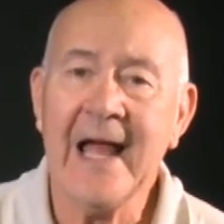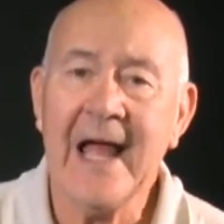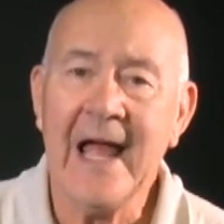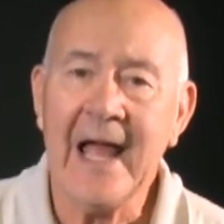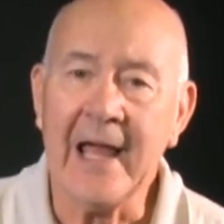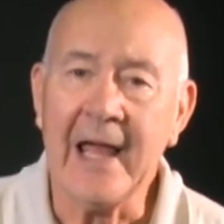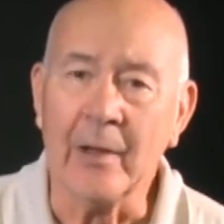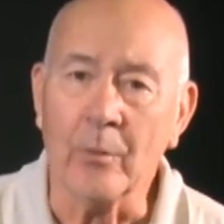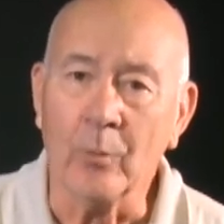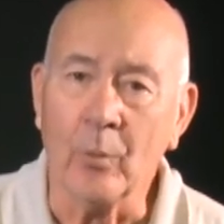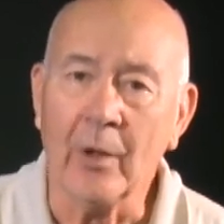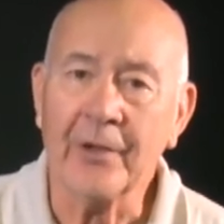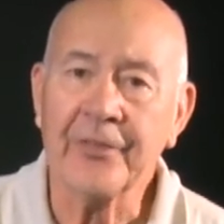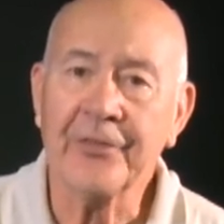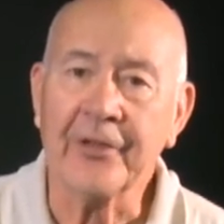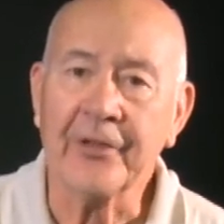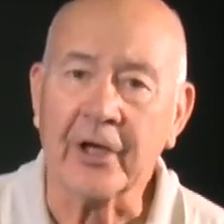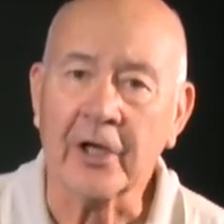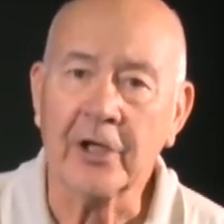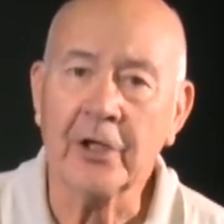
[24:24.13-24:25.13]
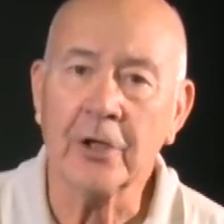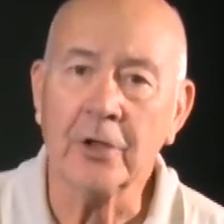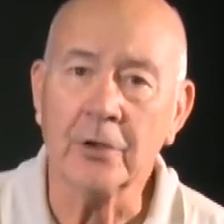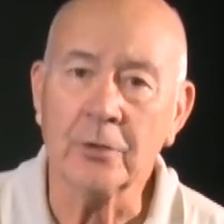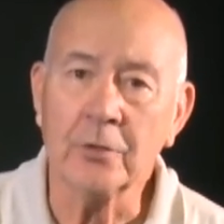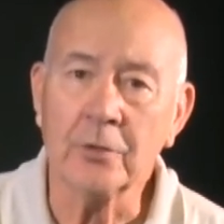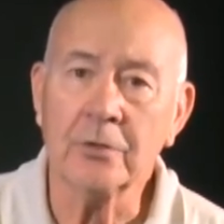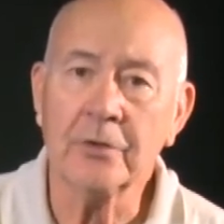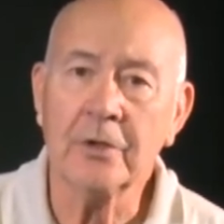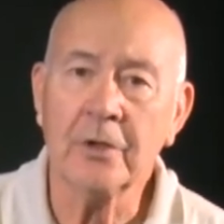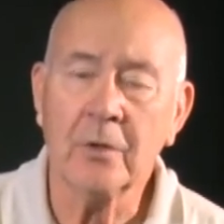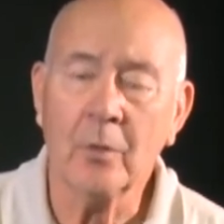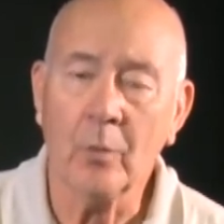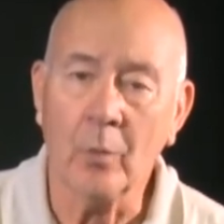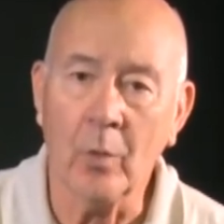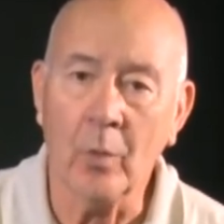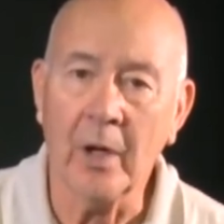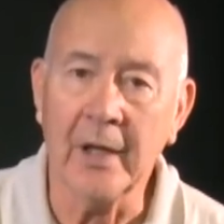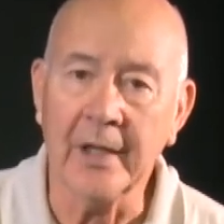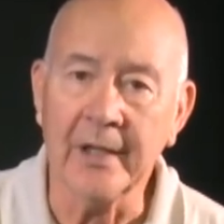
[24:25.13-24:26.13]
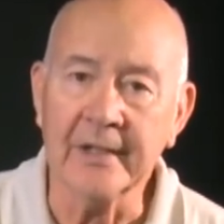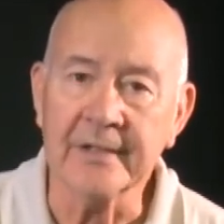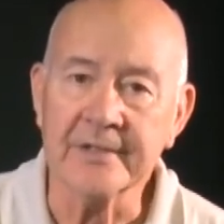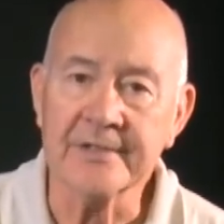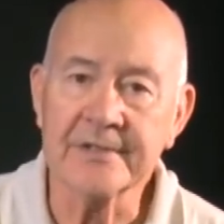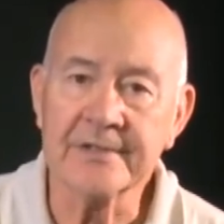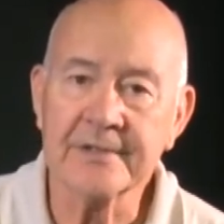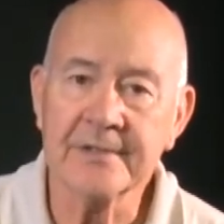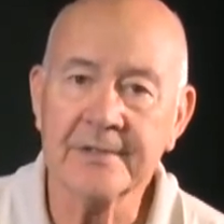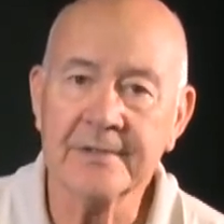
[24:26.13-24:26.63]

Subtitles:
and what the code was.